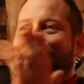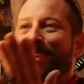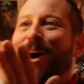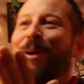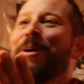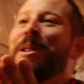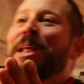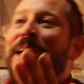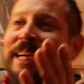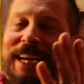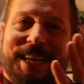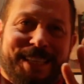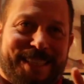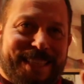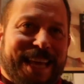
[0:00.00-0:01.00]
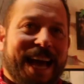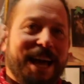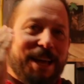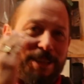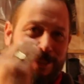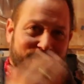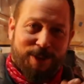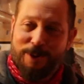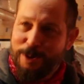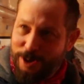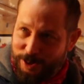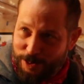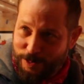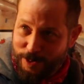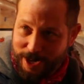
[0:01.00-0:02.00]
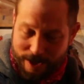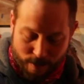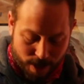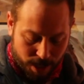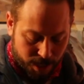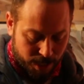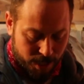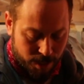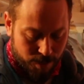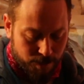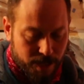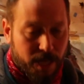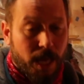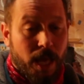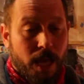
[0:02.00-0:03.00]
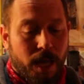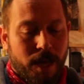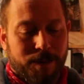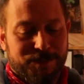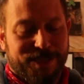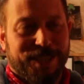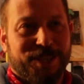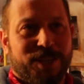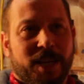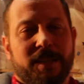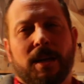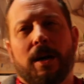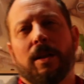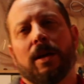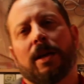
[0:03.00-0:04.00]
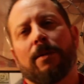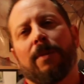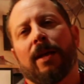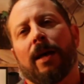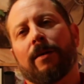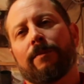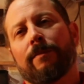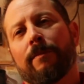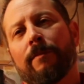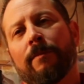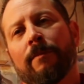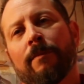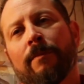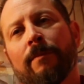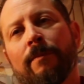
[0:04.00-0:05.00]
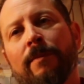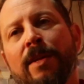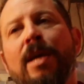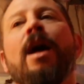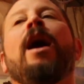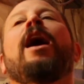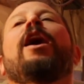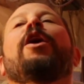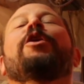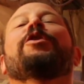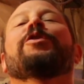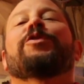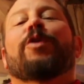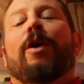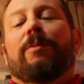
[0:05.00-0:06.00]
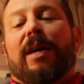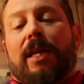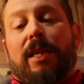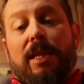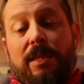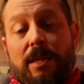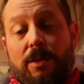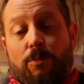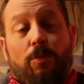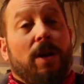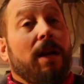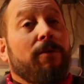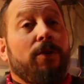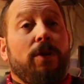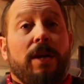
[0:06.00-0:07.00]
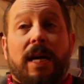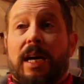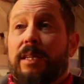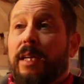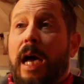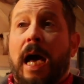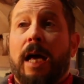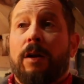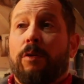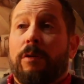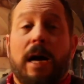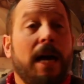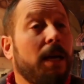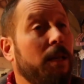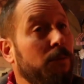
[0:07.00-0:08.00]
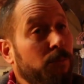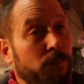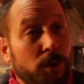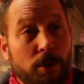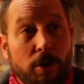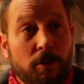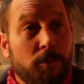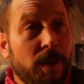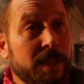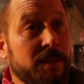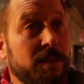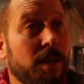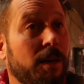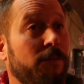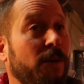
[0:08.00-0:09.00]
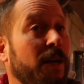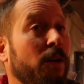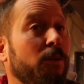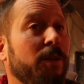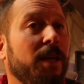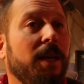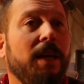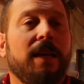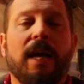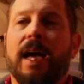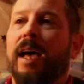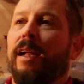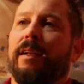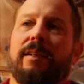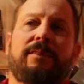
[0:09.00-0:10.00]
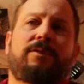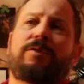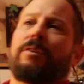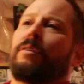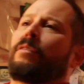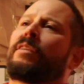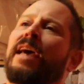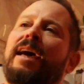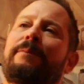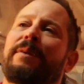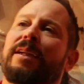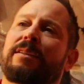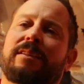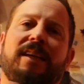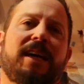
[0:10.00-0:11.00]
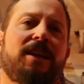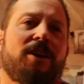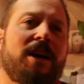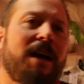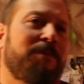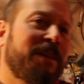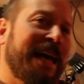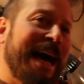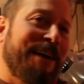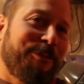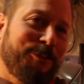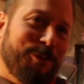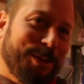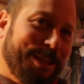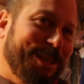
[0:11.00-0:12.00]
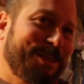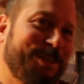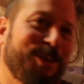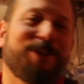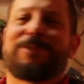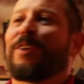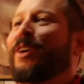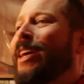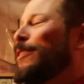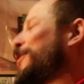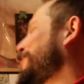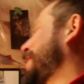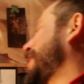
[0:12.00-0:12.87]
you know, because that, as soon as you walk in, I'm like, hey, I'm CJ, they all look at me like, So I'm like, listen, whatever you guys, I can move my stuff. I don't need. And 10 minutes later, I'm laughing with these dudes. They're giving